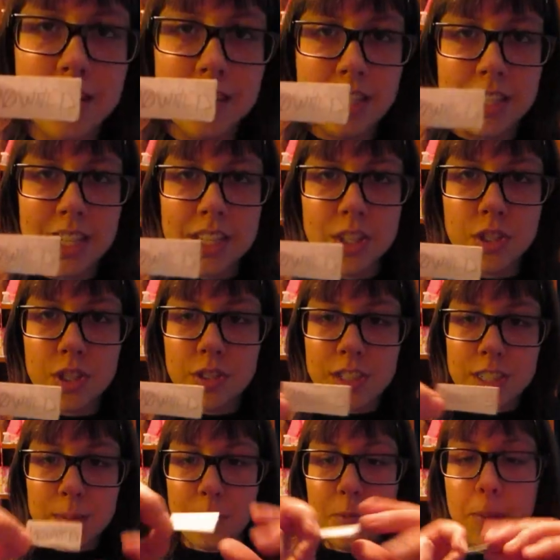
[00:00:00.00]
It's just
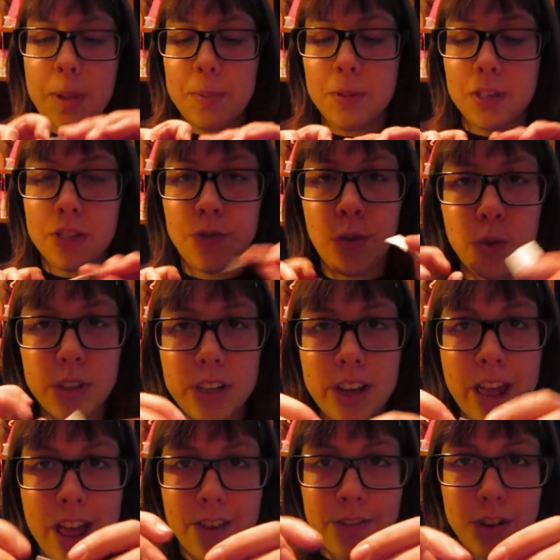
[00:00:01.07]
a slip of paper that's folded in
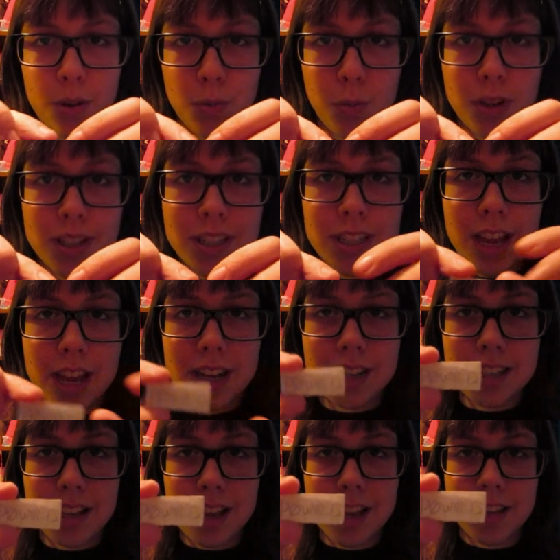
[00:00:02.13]
half, and on one side it
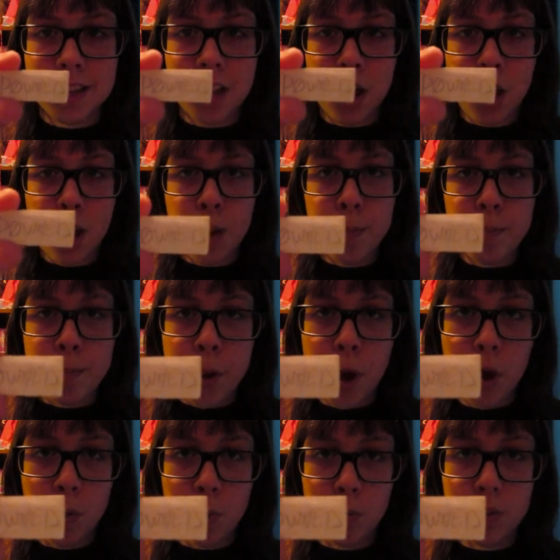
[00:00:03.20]
says,
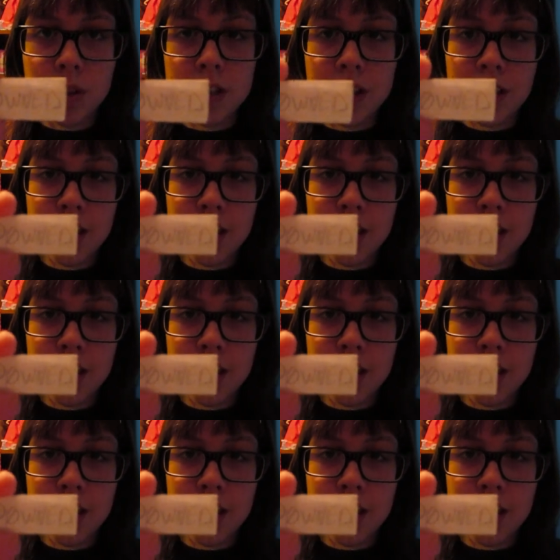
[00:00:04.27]
pwned,